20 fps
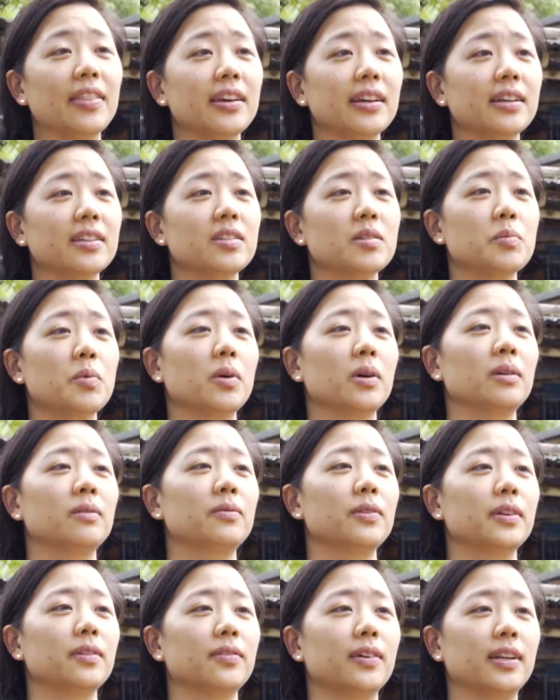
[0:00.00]
think it's
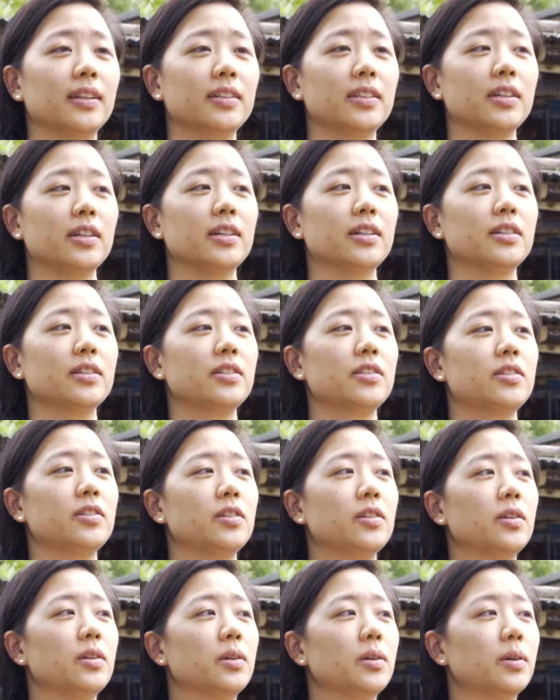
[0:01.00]
important for the volunteers
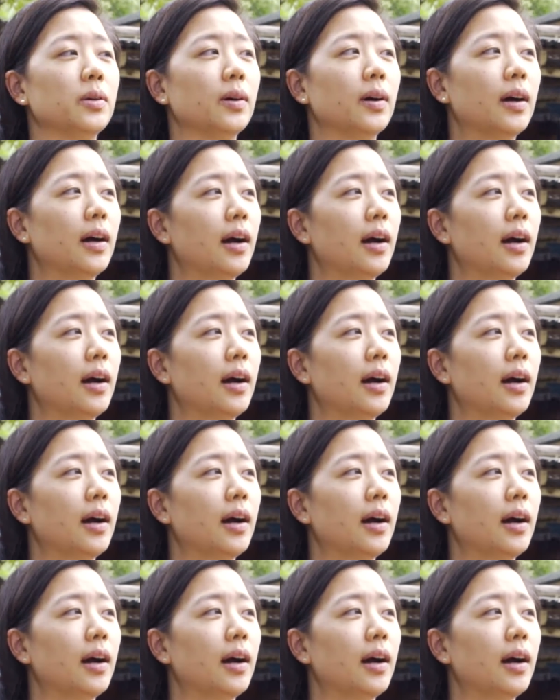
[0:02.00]
to